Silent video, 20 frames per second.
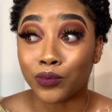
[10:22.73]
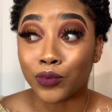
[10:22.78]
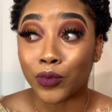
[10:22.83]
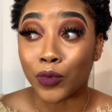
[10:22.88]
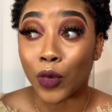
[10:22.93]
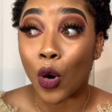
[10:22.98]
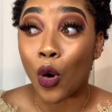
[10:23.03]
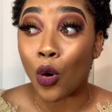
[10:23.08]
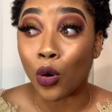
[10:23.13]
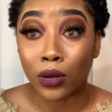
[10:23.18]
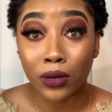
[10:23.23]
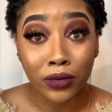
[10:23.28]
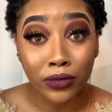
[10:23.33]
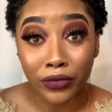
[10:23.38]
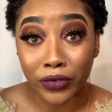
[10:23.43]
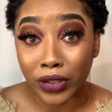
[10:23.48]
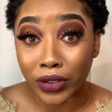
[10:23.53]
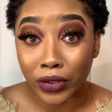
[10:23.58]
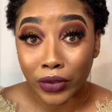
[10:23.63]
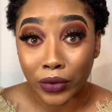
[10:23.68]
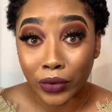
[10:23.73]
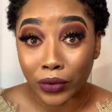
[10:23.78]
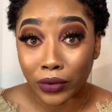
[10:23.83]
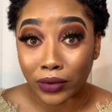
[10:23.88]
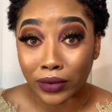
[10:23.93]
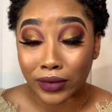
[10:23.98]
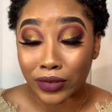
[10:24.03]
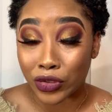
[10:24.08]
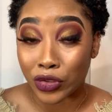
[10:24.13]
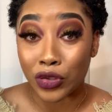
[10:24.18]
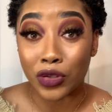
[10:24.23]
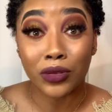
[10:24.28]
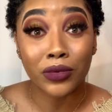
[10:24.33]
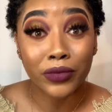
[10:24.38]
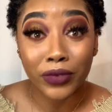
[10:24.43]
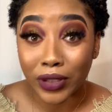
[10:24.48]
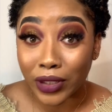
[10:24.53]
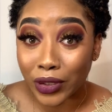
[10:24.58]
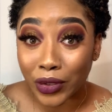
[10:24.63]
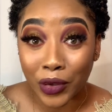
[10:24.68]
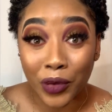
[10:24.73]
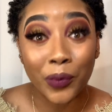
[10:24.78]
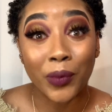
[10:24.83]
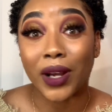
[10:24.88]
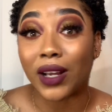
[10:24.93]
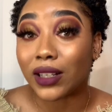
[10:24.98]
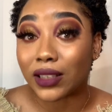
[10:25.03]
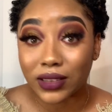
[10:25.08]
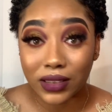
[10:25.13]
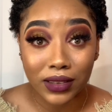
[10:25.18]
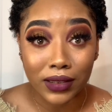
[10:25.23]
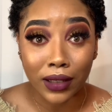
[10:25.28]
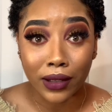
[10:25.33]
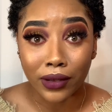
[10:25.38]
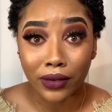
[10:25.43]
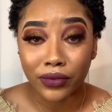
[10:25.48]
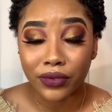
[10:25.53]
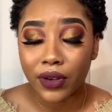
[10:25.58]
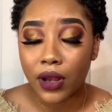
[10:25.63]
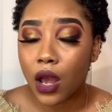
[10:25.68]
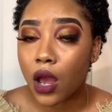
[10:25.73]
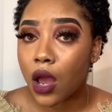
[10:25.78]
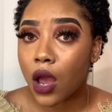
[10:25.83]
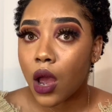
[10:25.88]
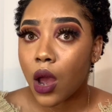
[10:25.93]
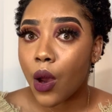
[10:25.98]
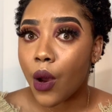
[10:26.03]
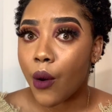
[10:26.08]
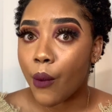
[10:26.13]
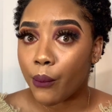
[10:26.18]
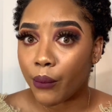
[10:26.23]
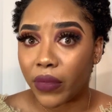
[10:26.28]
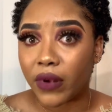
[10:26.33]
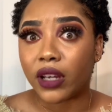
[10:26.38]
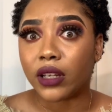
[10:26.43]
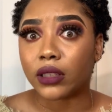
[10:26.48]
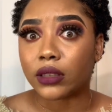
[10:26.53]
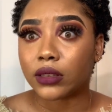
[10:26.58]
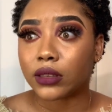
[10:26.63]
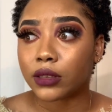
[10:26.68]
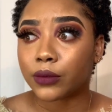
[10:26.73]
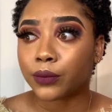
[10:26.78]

whole video, new video by itself, but